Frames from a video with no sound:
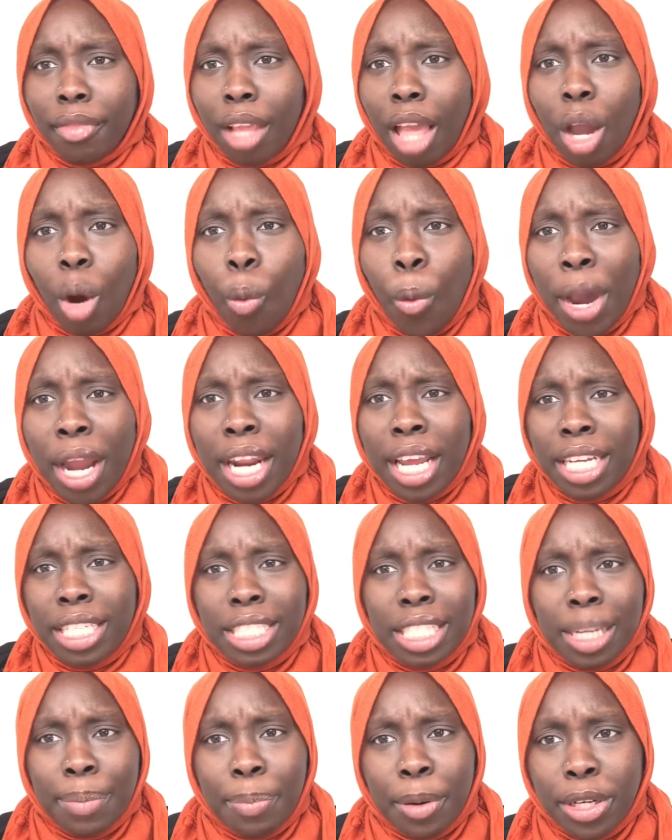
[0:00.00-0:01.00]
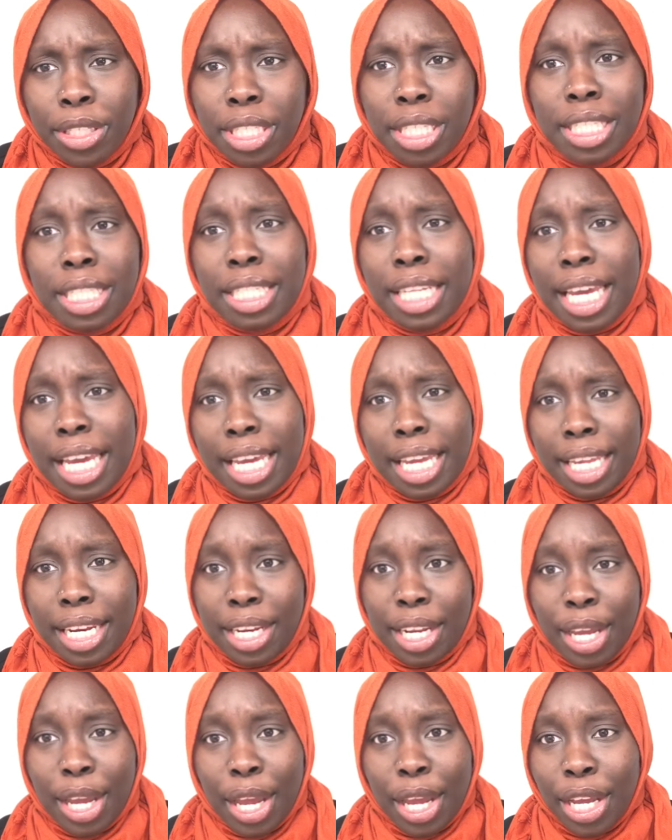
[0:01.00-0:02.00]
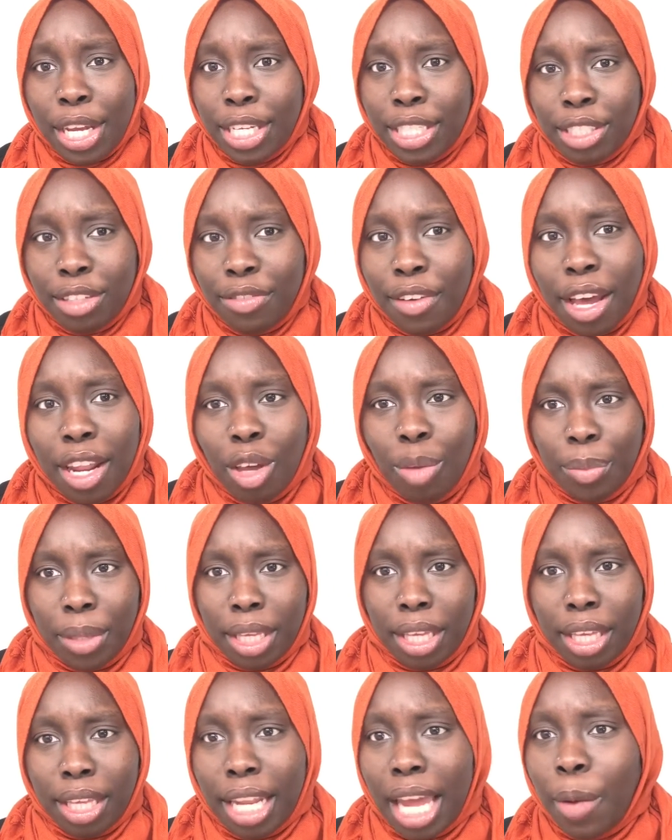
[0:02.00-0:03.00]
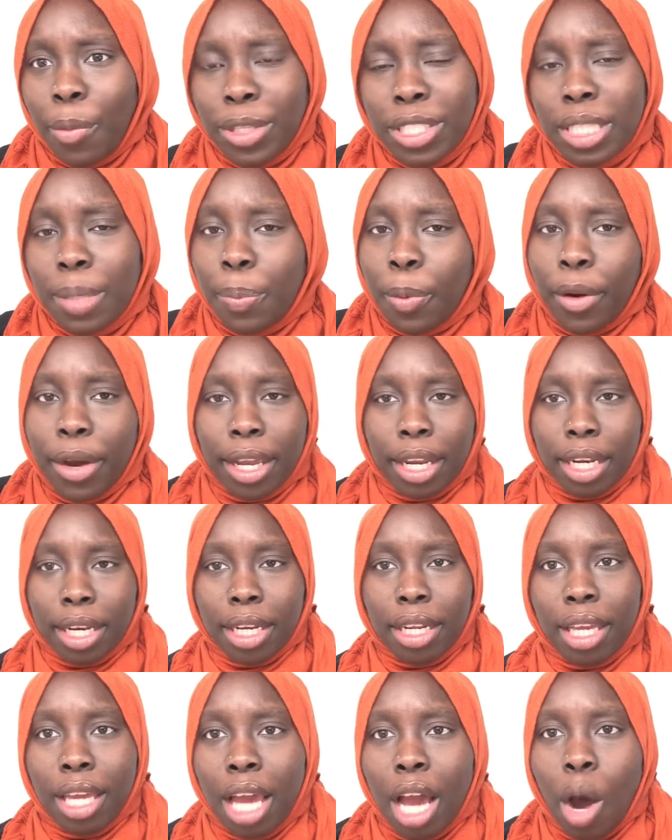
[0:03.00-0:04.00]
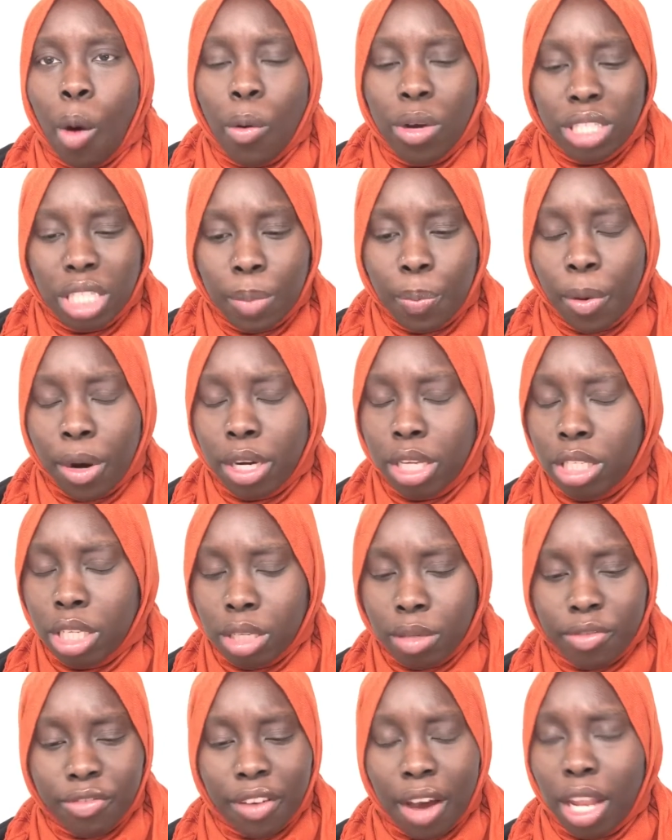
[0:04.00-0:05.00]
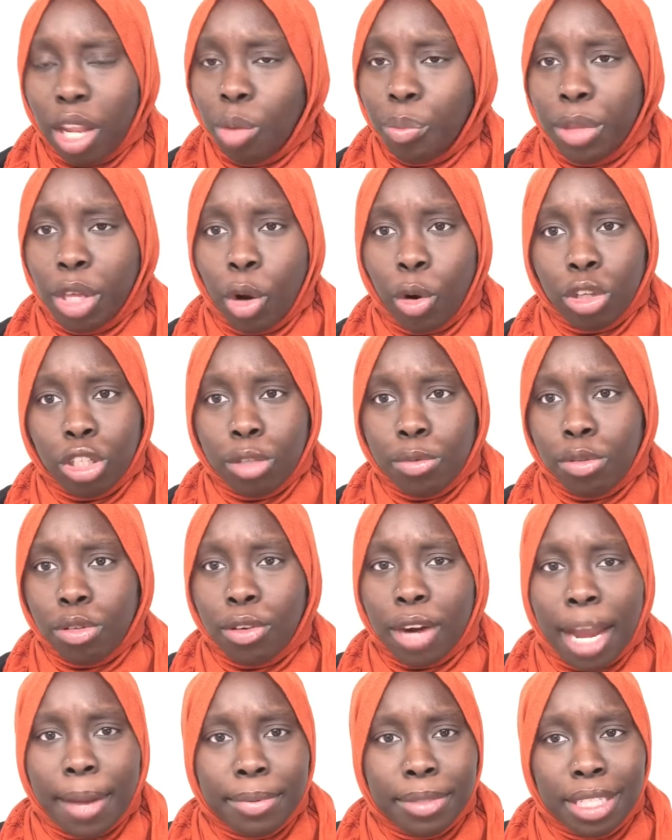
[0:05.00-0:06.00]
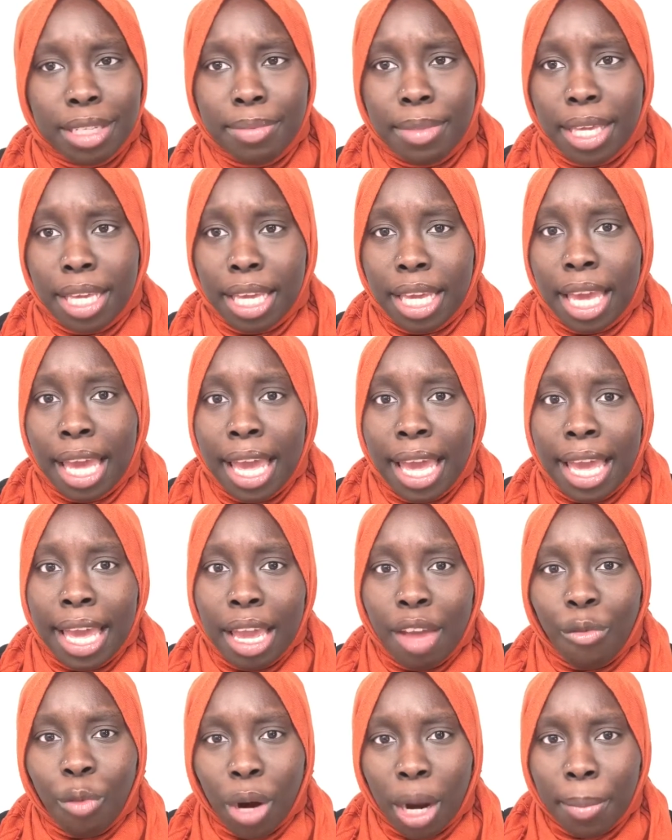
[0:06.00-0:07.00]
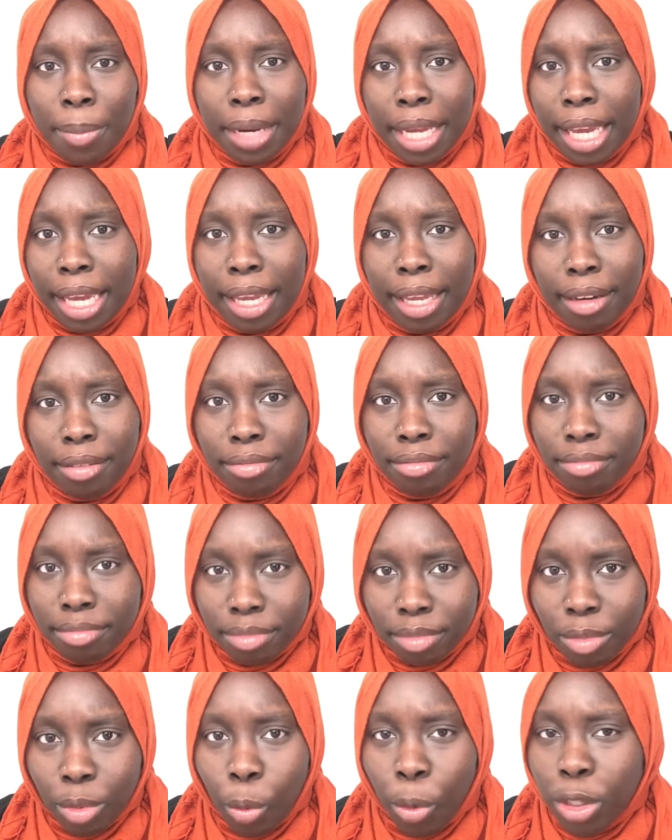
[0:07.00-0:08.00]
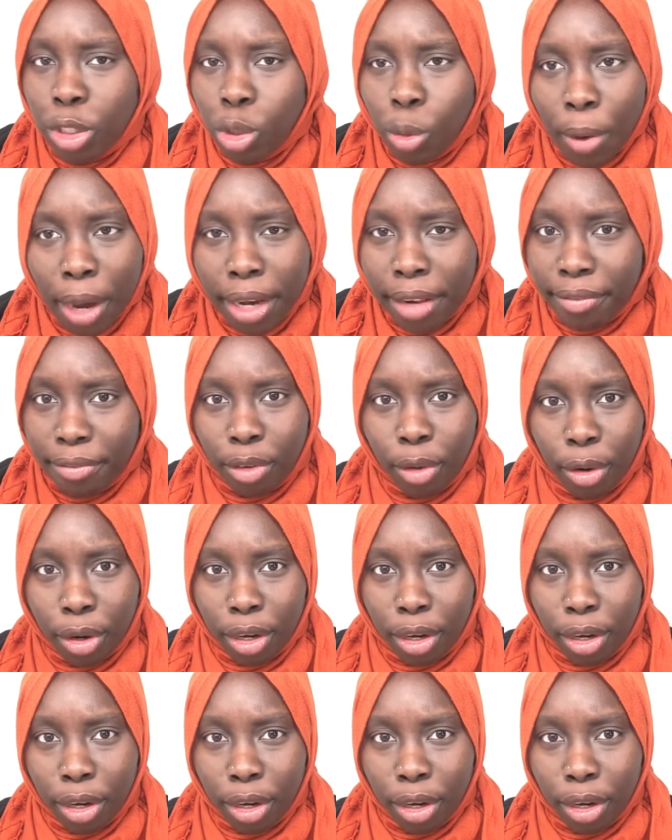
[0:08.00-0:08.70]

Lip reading: waiting until a person is dead to follow me. Like, what's the point? What's the point to follow me or subscribe to me when I'm dead? What you waiting for?